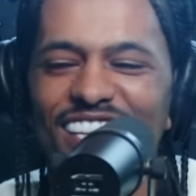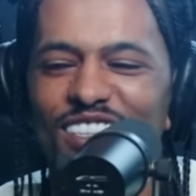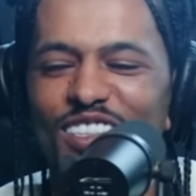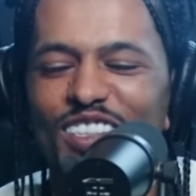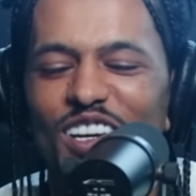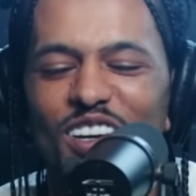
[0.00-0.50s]
Huh?
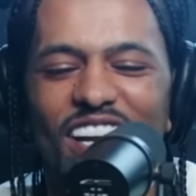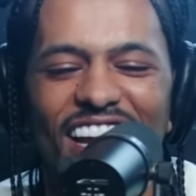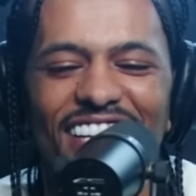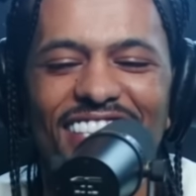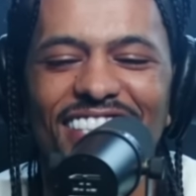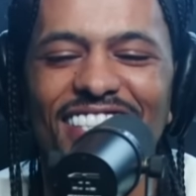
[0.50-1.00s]
You know
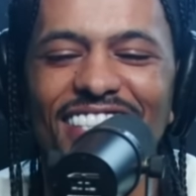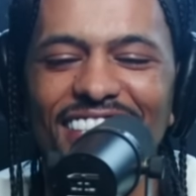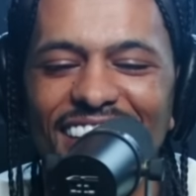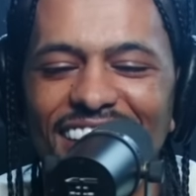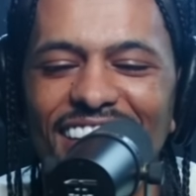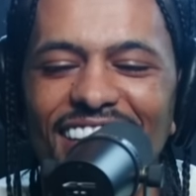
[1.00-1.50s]
that
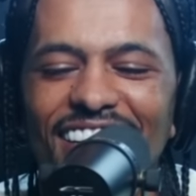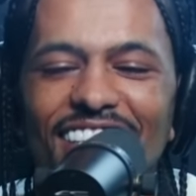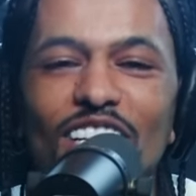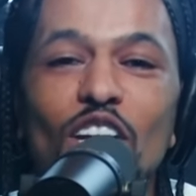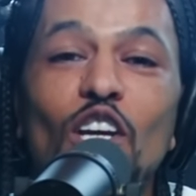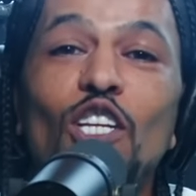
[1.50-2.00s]
shit.
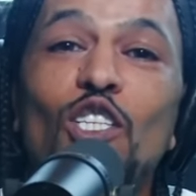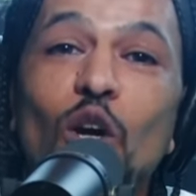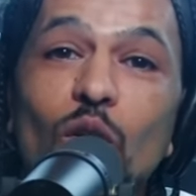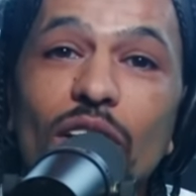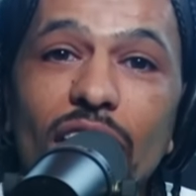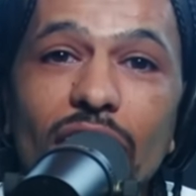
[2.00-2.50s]

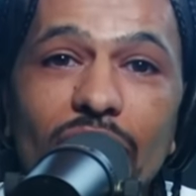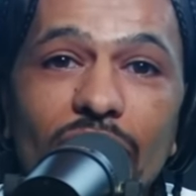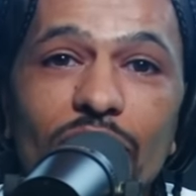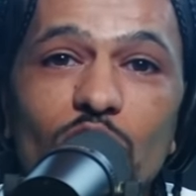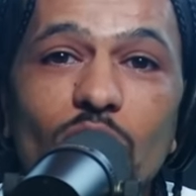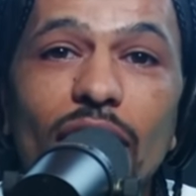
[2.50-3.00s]
Don't get
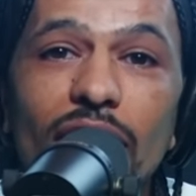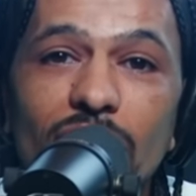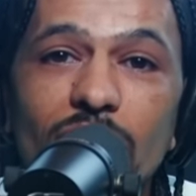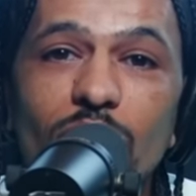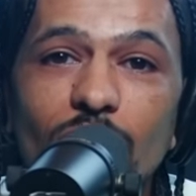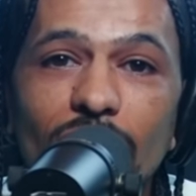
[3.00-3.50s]
left trying to
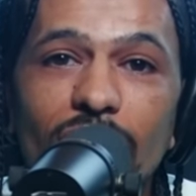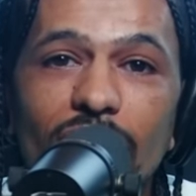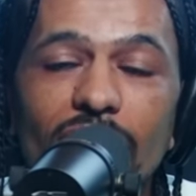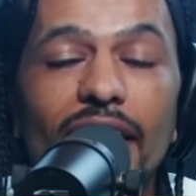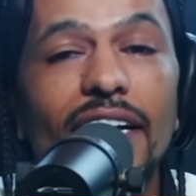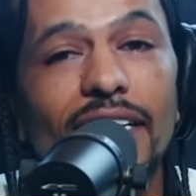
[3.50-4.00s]
get right.
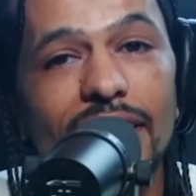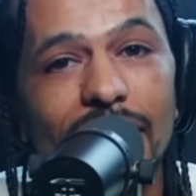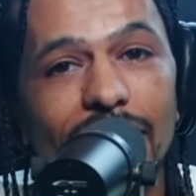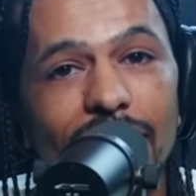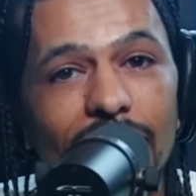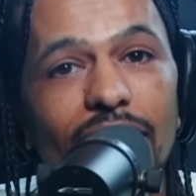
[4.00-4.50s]
Cause I
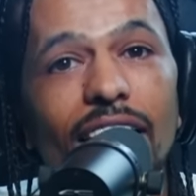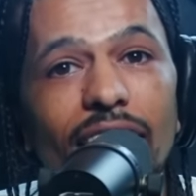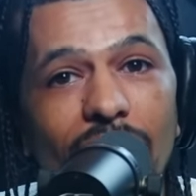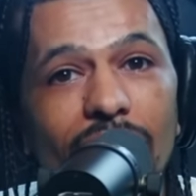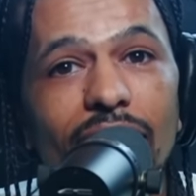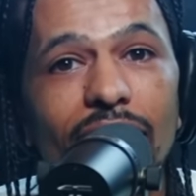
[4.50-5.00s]
seen a
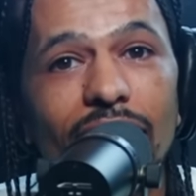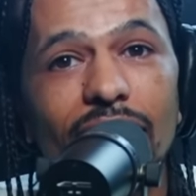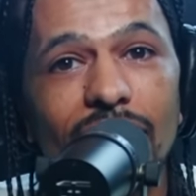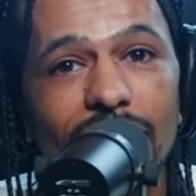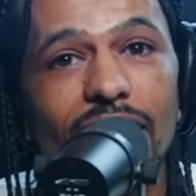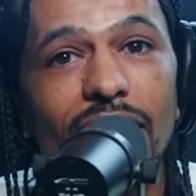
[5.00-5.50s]
lot of
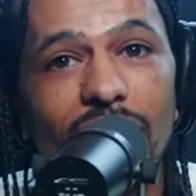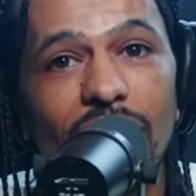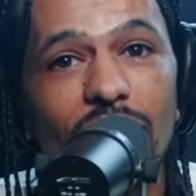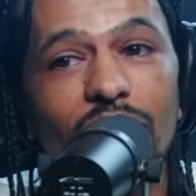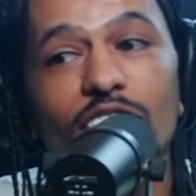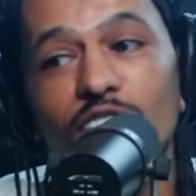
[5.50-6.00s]
niggas get
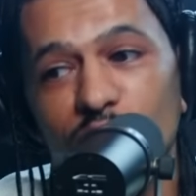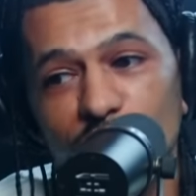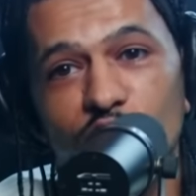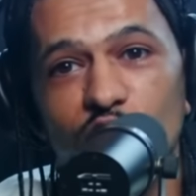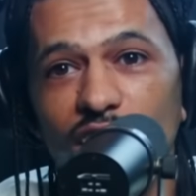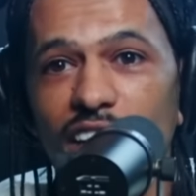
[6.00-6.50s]
left for
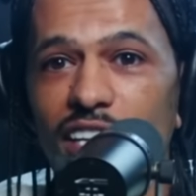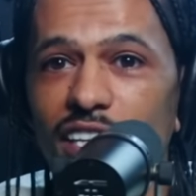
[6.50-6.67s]
trying to